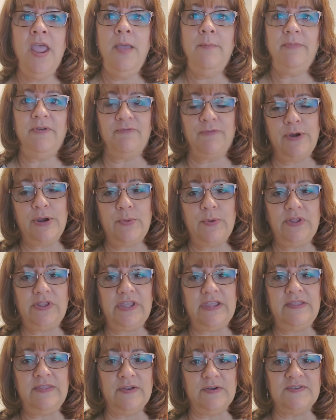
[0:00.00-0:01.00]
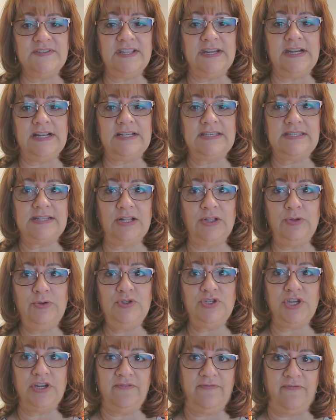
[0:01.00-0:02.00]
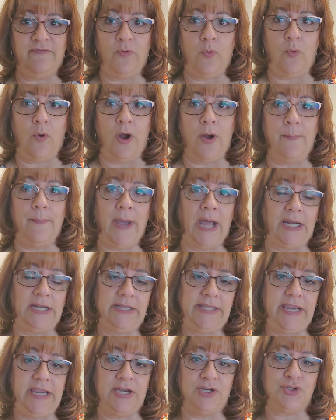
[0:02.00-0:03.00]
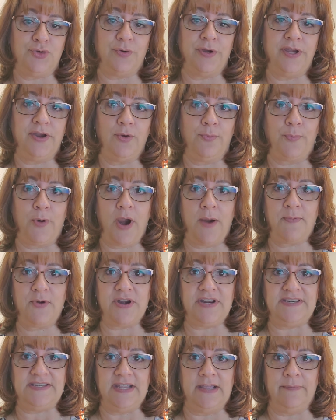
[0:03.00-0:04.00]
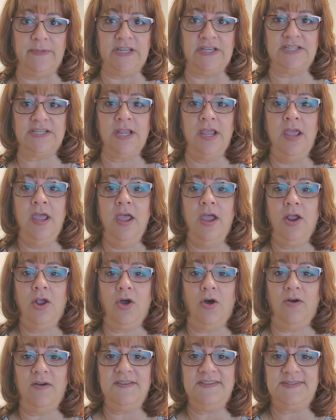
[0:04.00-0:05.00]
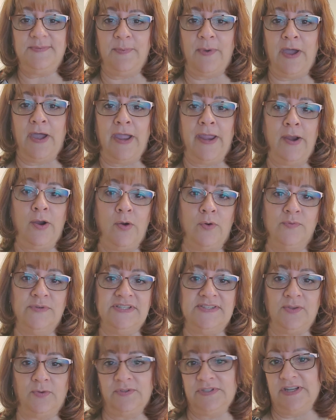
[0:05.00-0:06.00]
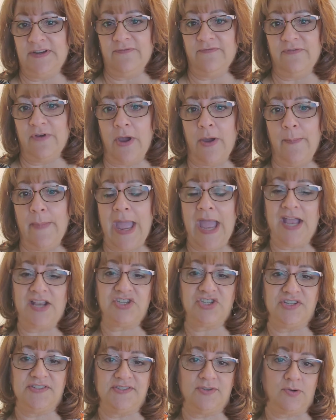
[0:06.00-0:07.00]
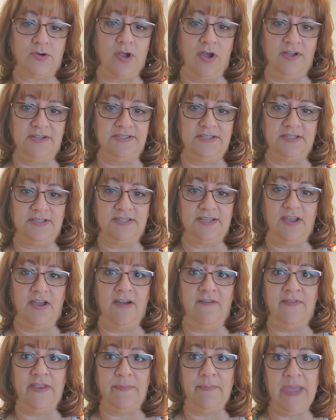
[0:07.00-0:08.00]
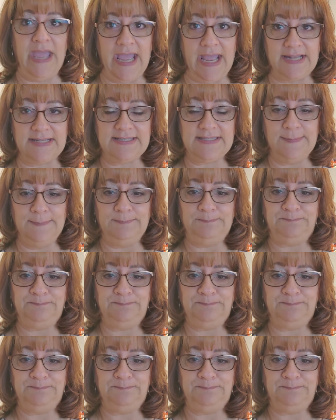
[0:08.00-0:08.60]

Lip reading: but frequently there's an exclusion for bodily injury or property damage caused by or resulting from actions or conduct of a pet.